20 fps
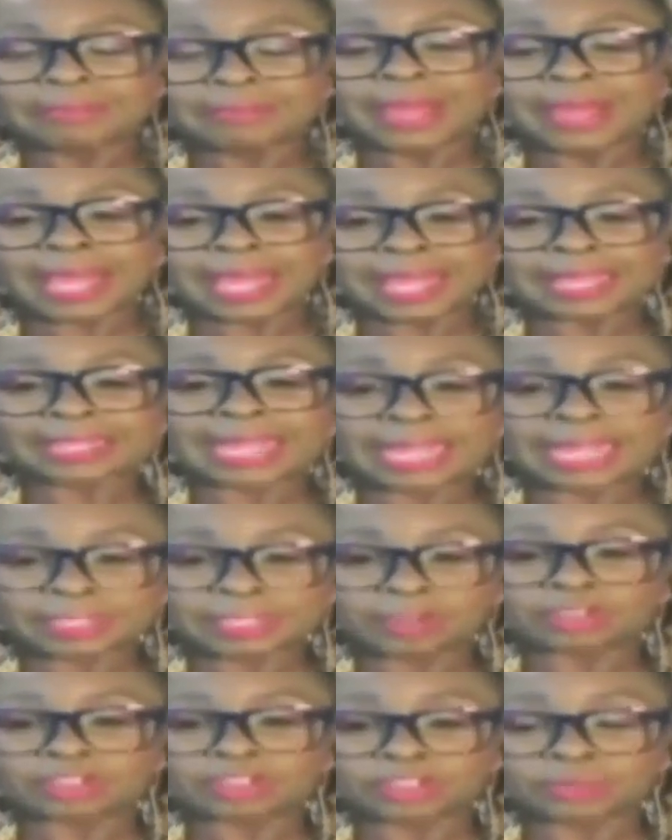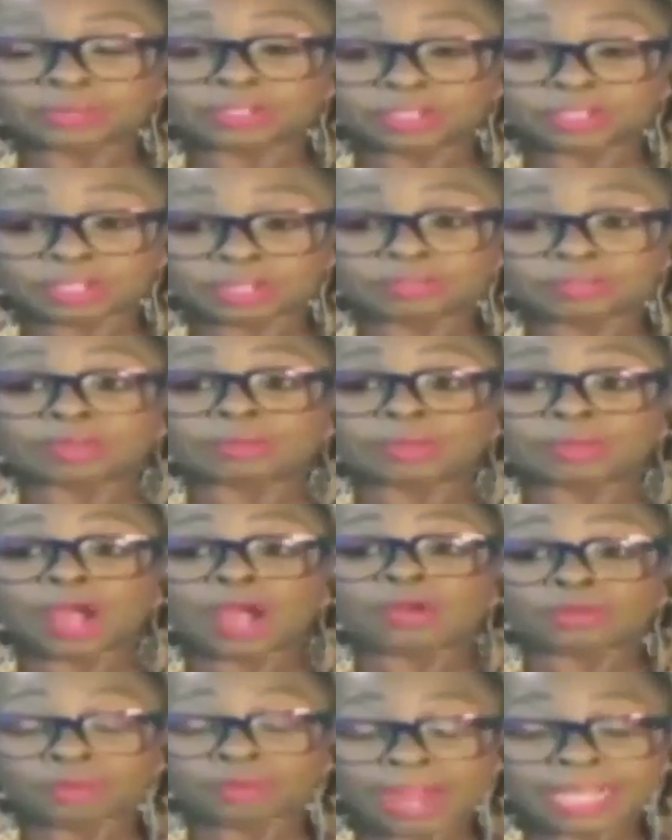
making that contribution from